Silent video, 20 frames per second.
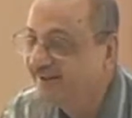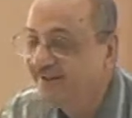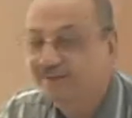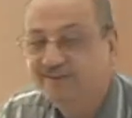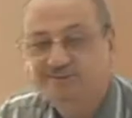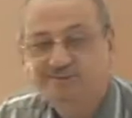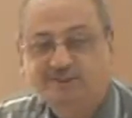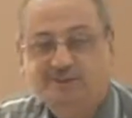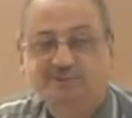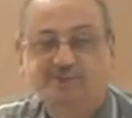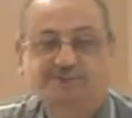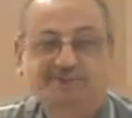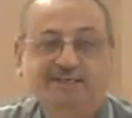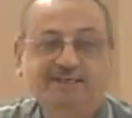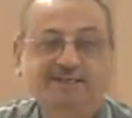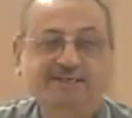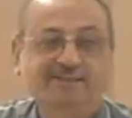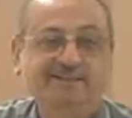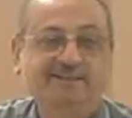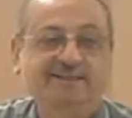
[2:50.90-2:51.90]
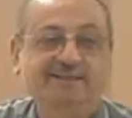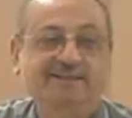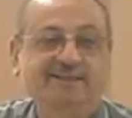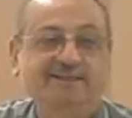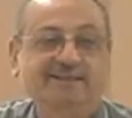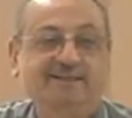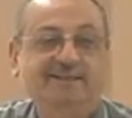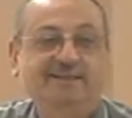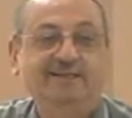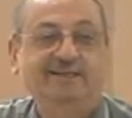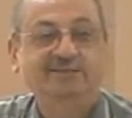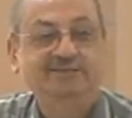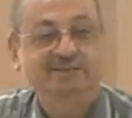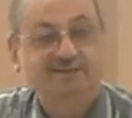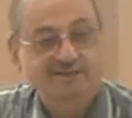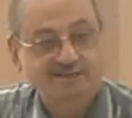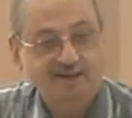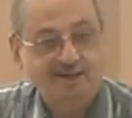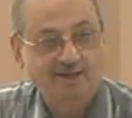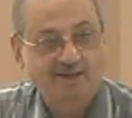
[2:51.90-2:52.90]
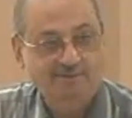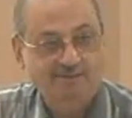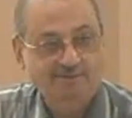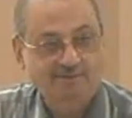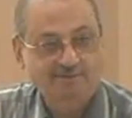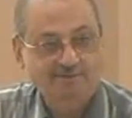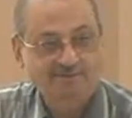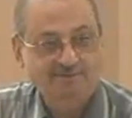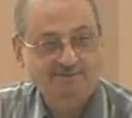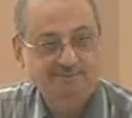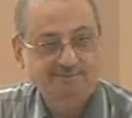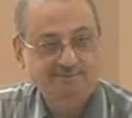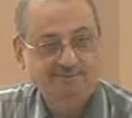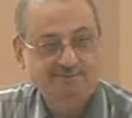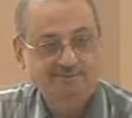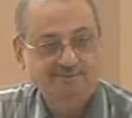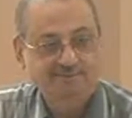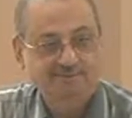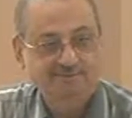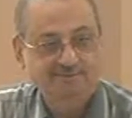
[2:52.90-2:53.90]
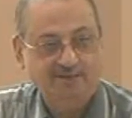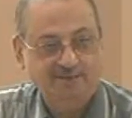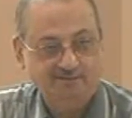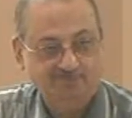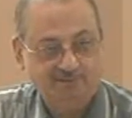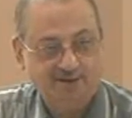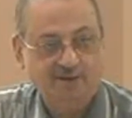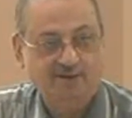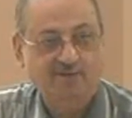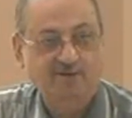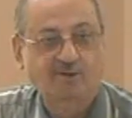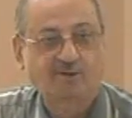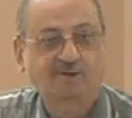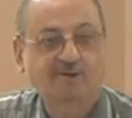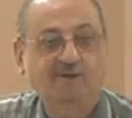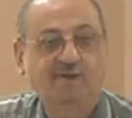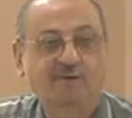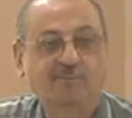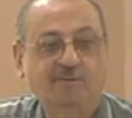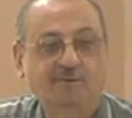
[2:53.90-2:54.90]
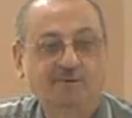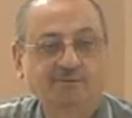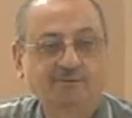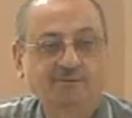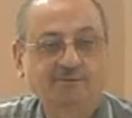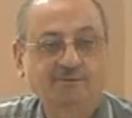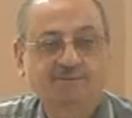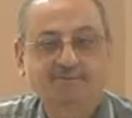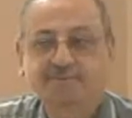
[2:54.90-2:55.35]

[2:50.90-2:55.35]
Subject is a noun that we are talking about,